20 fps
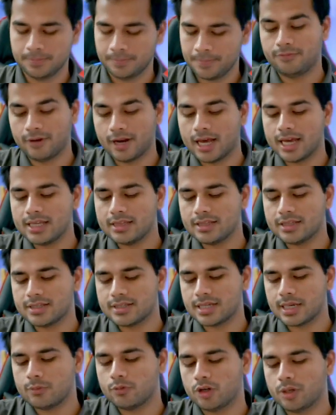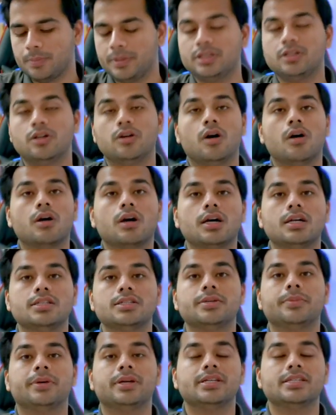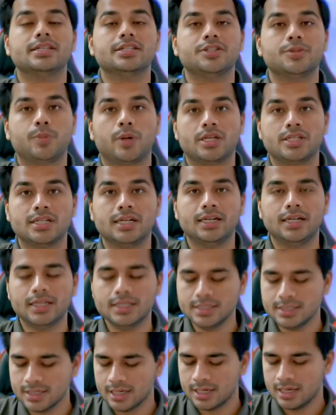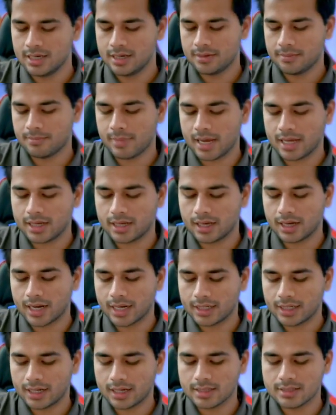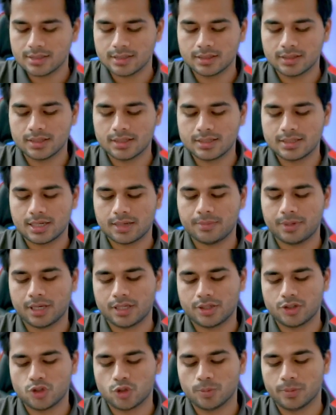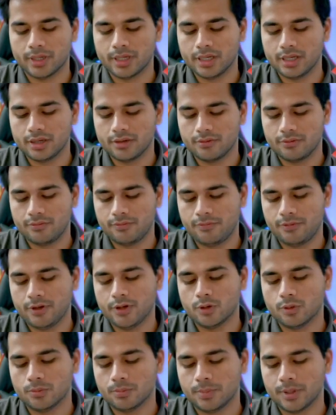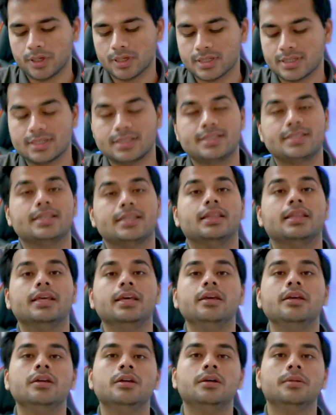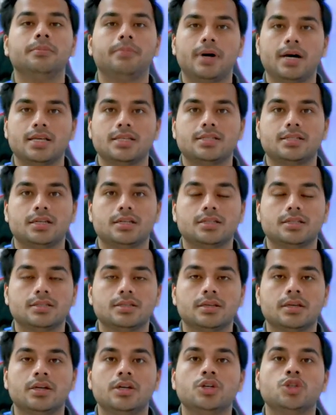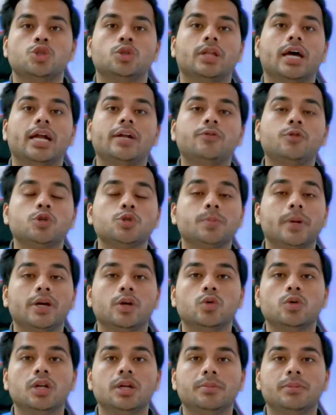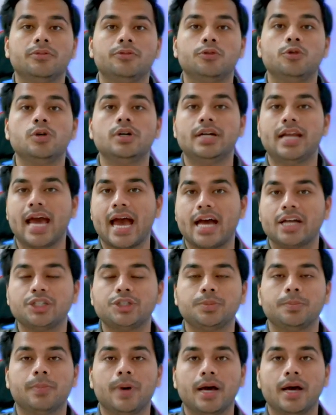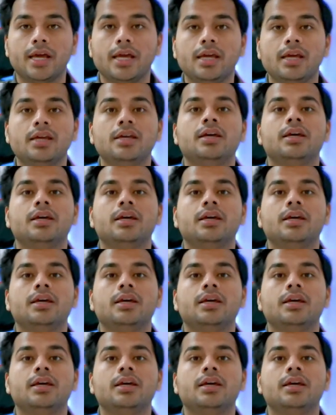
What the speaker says: Fly this time would be the wrong answer because it's present tense. My correct answer this time has to be flew because it's in the past tense. So that was my rule number 4, dash by.